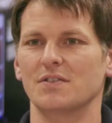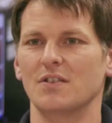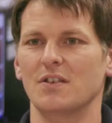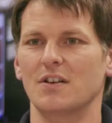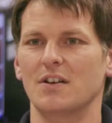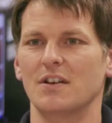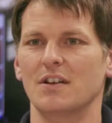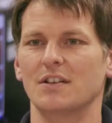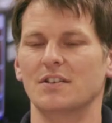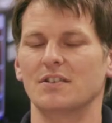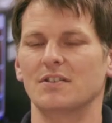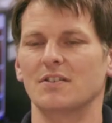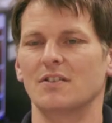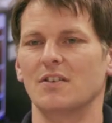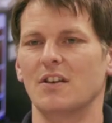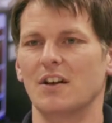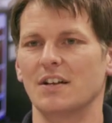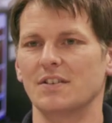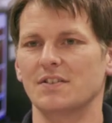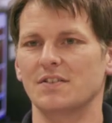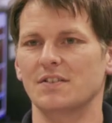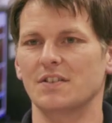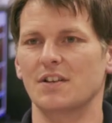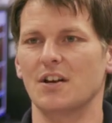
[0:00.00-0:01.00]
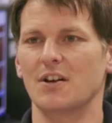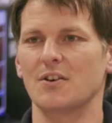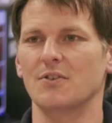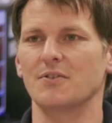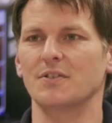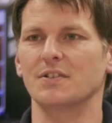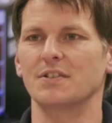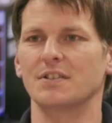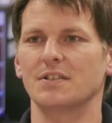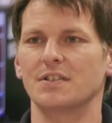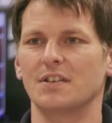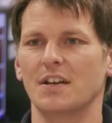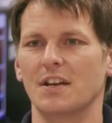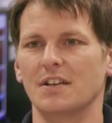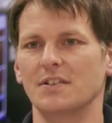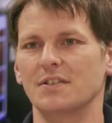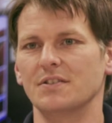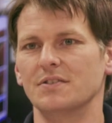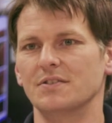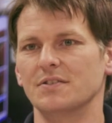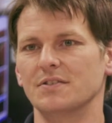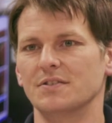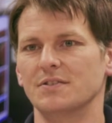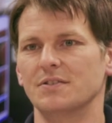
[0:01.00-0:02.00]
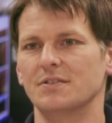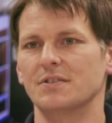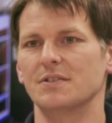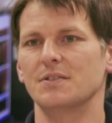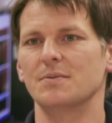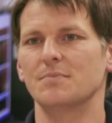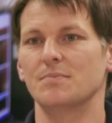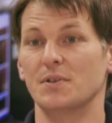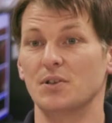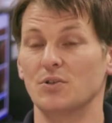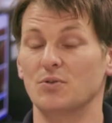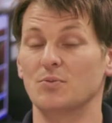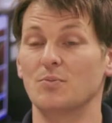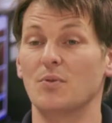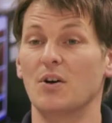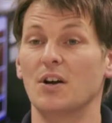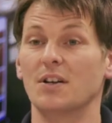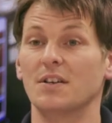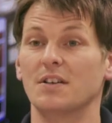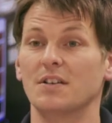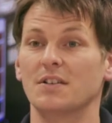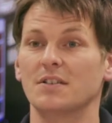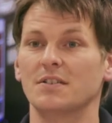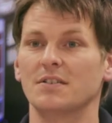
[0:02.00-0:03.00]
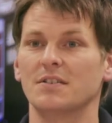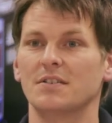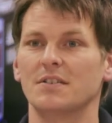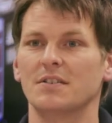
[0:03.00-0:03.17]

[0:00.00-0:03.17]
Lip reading: like light scarring, katydid, pure minor,